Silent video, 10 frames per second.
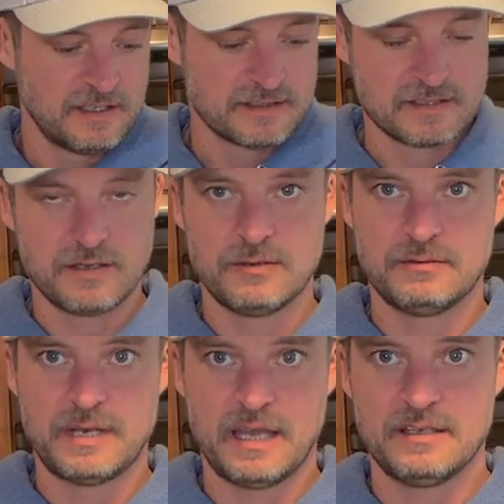So
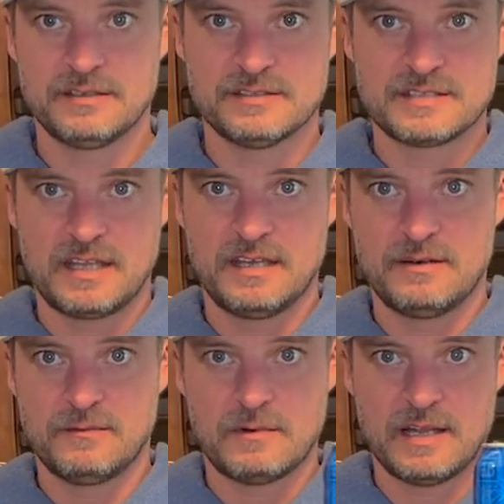now you
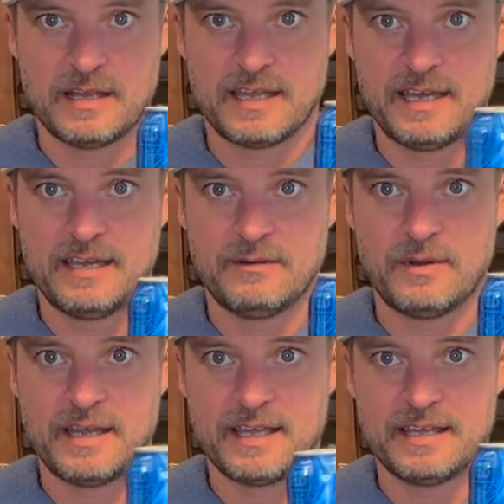understand why I got
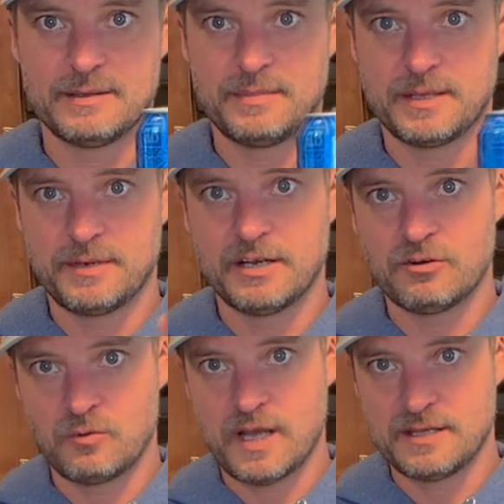the big beer or
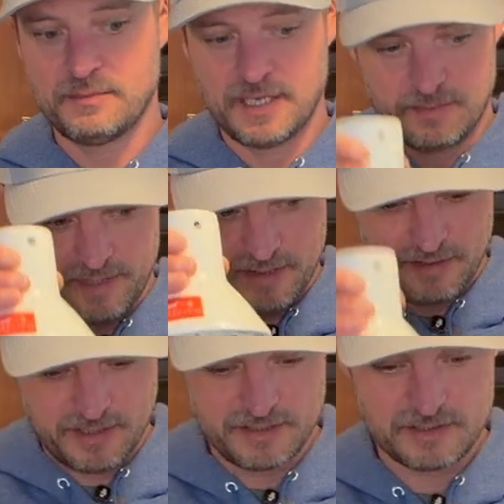why the big
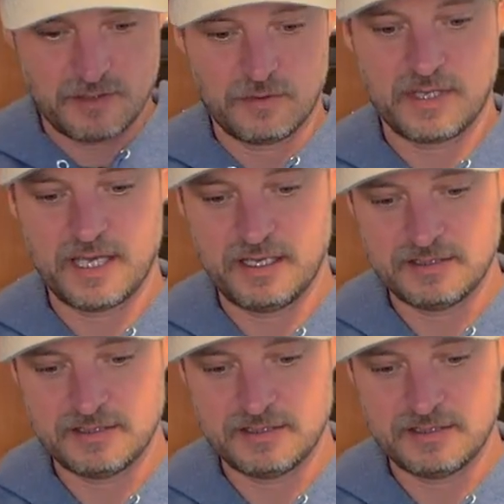beer is okay.